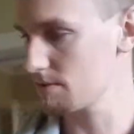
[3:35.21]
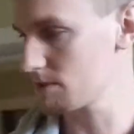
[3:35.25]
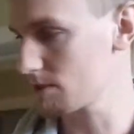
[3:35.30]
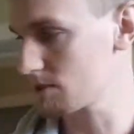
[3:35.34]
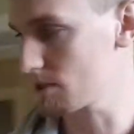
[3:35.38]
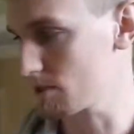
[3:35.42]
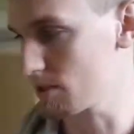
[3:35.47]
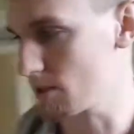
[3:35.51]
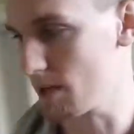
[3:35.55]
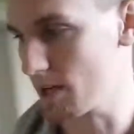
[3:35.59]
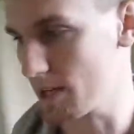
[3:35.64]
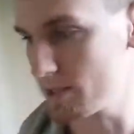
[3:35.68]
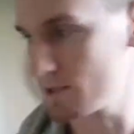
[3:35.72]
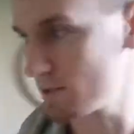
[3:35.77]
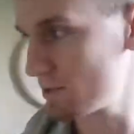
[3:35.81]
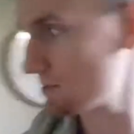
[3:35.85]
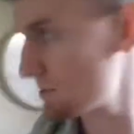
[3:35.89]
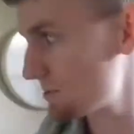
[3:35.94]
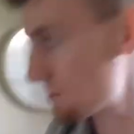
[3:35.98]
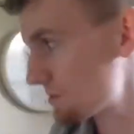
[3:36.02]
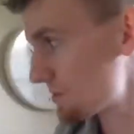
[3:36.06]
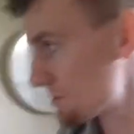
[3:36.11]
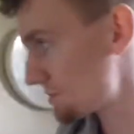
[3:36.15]
So I
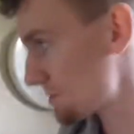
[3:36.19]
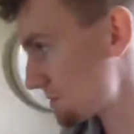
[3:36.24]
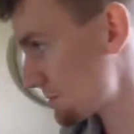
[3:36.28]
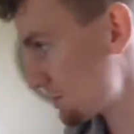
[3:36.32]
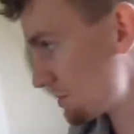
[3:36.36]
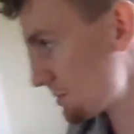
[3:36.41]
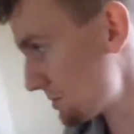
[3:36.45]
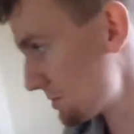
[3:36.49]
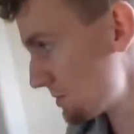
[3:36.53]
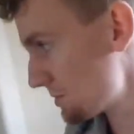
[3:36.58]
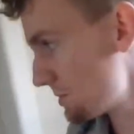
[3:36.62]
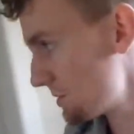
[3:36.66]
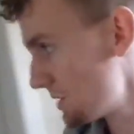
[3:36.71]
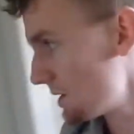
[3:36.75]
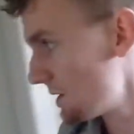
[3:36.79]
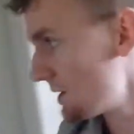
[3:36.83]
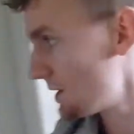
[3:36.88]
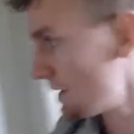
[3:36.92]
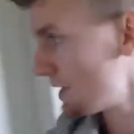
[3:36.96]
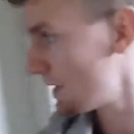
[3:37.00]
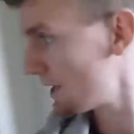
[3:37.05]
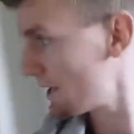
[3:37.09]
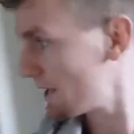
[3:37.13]
use 2
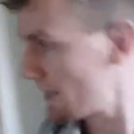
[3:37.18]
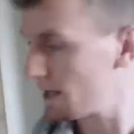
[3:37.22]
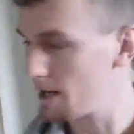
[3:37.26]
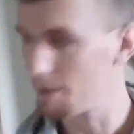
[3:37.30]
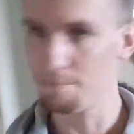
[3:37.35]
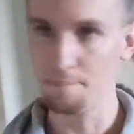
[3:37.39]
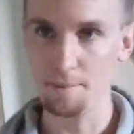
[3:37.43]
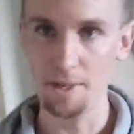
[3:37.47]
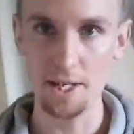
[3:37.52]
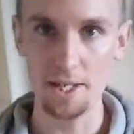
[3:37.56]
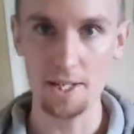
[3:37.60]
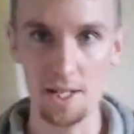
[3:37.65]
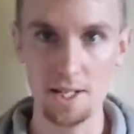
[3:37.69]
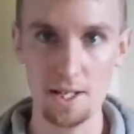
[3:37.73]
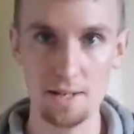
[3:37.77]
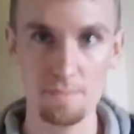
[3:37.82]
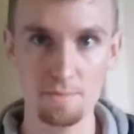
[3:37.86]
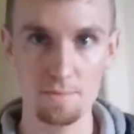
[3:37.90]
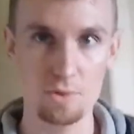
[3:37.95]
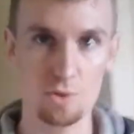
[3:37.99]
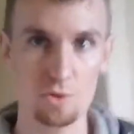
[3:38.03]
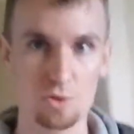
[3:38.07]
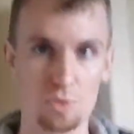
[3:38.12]

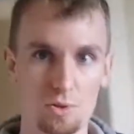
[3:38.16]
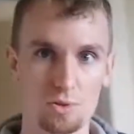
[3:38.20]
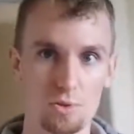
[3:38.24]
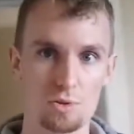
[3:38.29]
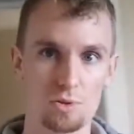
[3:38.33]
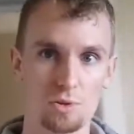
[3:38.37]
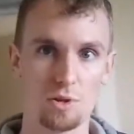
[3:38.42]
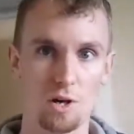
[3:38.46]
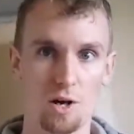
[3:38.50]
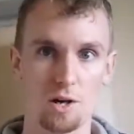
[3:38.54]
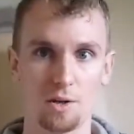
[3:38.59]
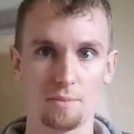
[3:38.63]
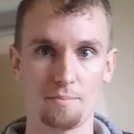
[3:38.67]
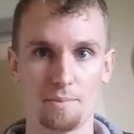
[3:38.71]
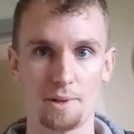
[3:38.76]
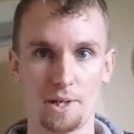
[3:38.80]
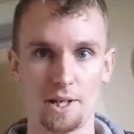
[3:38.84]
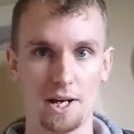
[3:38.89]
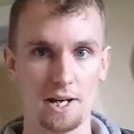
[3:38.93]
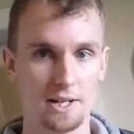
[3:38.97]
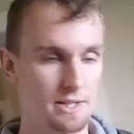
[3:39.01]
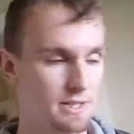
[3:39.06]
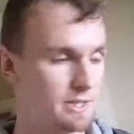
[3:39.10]
medium to long
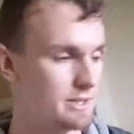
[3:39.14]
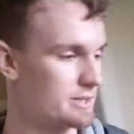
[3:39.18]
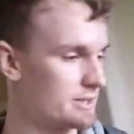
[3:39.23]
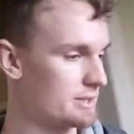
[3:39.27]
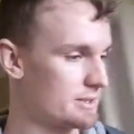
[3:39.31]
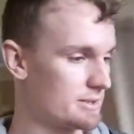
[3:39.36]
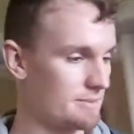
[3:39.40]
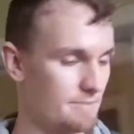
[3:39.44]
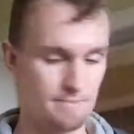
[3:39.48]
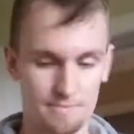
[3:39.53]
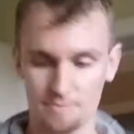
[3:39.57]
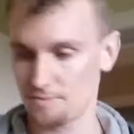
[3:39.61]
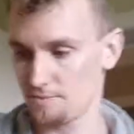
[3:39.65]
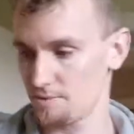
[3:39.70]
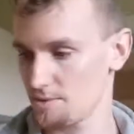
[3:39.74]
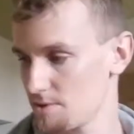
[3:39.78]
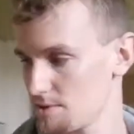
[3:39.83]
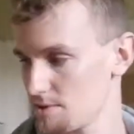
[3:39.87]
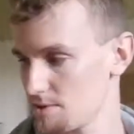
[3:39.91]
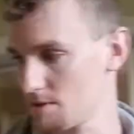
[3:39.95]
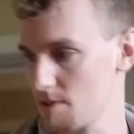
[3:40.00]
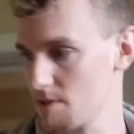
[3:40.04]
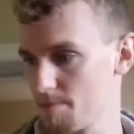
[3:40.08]
bananas.
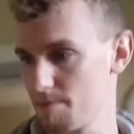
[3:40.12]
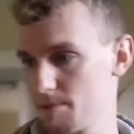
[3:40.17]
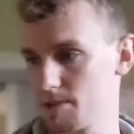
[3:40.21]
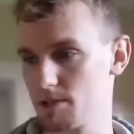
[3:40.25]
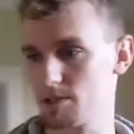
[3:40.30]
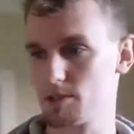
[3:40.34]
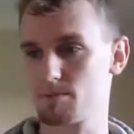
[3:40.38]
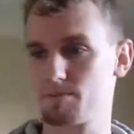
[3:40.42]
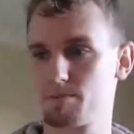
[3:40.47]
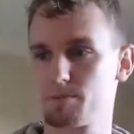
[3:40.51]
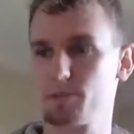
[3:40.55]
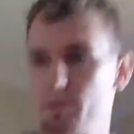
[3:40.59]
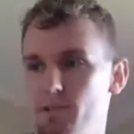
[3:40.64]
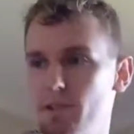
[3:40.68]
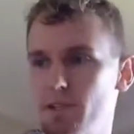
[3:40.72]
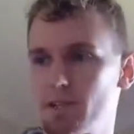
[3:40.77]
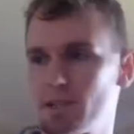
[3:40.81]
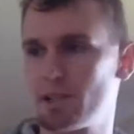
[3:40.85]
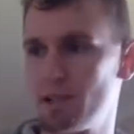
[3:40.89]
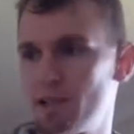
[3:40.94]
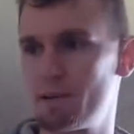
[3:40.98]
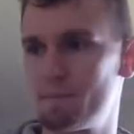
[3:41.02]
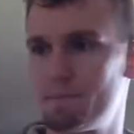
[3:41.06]
So let me just put the
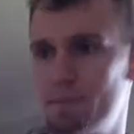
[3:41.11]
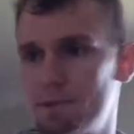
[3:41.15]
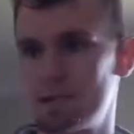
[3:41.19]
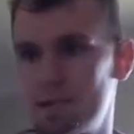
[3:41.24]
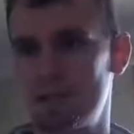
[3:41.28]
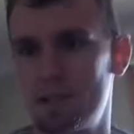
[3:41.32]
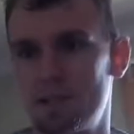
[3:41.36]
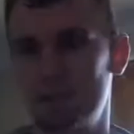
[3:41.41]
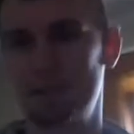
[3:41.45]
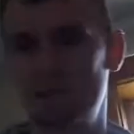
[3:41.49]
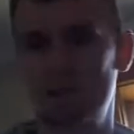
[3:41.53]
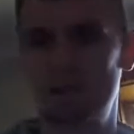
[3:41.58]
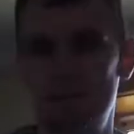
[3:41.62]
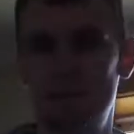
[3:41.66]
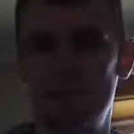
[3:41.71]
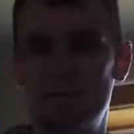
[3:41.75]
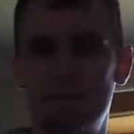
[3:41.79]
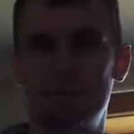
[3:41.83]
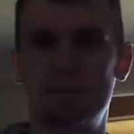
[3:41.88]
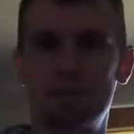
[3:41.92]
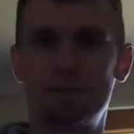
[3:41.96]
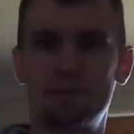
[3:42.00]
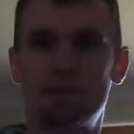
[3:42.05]
camera down
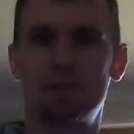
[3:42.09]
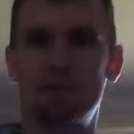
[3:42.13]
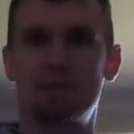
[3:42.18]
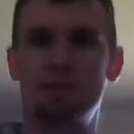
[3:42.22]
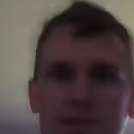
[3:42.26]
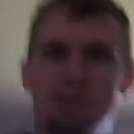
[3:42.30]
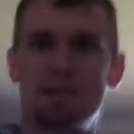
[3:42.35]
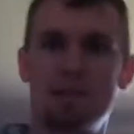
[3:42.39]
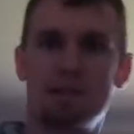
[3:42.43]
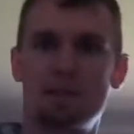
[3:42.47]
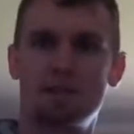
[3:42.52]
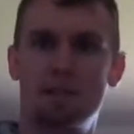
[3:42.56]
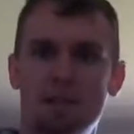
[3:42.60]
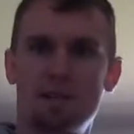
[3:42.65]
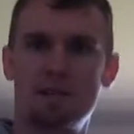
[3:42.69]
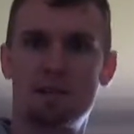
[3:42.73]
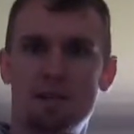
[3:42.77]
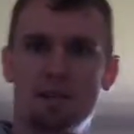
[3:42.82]
here for a sec.